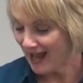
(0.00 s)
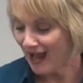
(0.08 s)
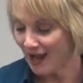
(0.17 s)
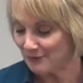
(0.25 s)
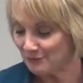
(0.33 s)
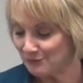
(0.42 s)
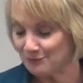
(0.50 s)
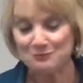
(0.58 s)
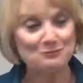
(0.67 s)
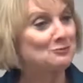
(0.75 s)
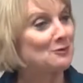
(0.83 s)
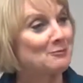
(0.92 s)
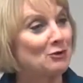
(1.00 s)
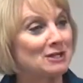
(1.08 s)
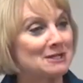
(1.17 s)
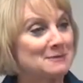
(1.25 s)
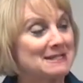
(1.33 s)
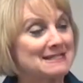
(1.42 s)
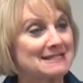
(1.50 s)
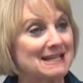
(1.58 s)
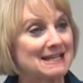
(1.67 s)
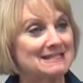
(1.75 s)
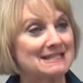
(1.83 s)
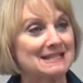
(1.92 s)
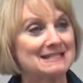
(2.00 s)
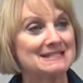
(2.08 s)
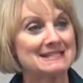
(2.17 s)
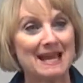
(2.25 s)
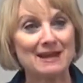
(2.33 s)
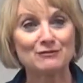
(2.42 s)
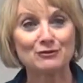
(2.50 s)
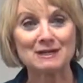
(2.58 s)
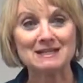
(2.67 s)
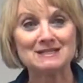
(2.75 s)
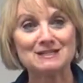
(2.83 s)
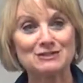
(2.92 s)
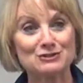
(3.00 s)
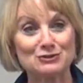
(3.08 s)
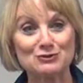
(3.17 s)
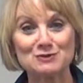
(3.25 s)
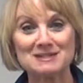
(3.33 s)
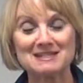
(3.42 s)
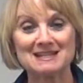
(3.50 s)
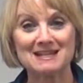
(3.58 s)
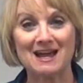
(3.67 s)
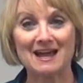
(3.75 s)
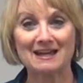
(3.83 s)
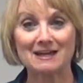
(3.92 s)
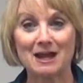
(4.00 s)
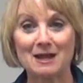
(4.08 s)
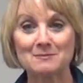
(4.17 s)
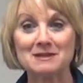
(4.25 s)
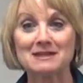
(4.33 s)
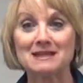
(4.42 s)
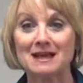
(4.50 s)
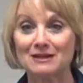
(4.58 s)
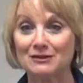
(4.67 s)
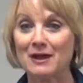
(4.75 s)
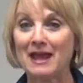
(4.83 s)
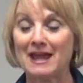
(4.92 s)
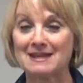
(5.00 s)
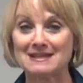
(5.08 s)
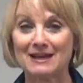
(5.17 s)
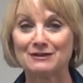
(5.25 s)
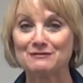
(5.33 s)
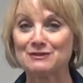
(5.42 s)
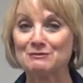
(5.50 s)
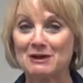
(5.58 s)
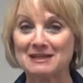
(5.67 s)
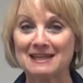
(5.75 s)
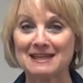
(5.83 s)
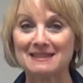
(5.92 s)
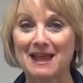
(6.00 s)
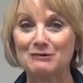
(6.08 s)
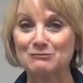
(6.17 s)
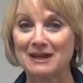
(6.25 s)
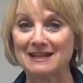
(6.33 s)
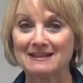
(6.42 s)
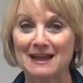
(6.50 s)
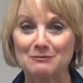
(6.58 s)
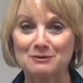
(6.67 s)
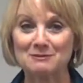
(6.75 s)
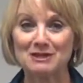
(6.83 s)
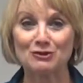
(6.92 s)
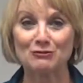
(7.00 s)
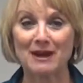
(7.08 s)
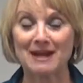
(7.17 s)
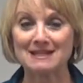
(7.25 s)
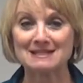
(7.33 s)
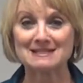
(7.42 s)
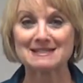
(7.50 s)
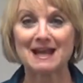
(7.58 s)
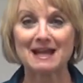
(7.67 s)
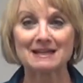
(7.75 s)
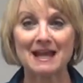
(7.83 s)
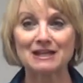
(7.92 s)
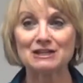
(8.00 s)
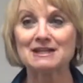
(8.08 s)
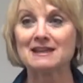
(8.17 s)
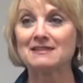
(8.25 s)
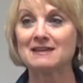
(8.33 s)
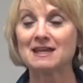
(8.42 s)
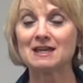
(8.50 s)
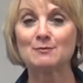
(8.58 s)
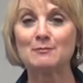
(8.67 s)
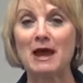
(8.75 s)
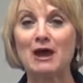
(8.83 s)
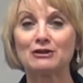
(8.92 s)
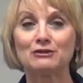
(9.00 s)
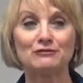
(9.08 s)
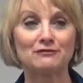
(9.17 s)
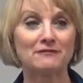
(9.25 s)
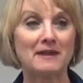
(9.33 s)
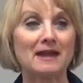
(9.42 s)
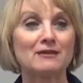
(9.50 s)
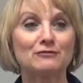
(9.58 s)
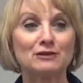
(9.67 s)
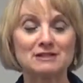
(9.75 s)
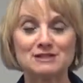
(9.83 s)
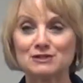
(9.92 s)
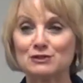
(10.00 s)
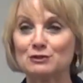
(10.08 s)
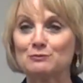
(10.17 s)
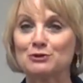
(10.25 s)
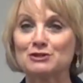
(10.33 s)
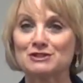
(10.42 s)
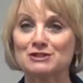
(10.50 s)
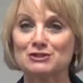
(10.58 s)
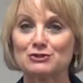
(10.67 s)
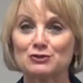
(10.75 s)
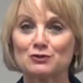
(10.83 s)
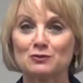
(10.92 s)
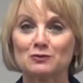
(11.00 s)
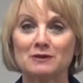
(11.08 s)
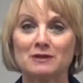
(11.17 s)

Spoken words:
I'm going to be discussing savory stews tonight, and I am the yellow handout. If you want to get that ready, that would be great. I'd like you to think about your favorite soup or stew.